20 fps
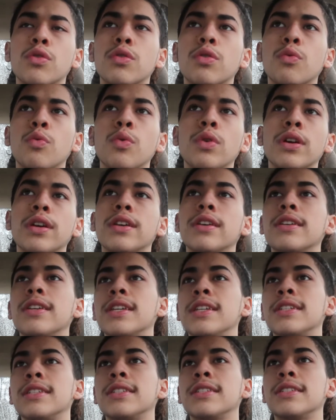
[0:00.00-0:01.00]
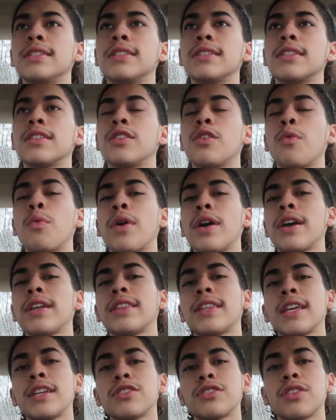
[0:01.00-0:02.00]
what is the way
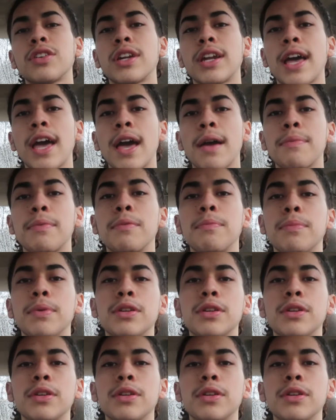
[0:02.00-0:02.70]
things are gonna happen,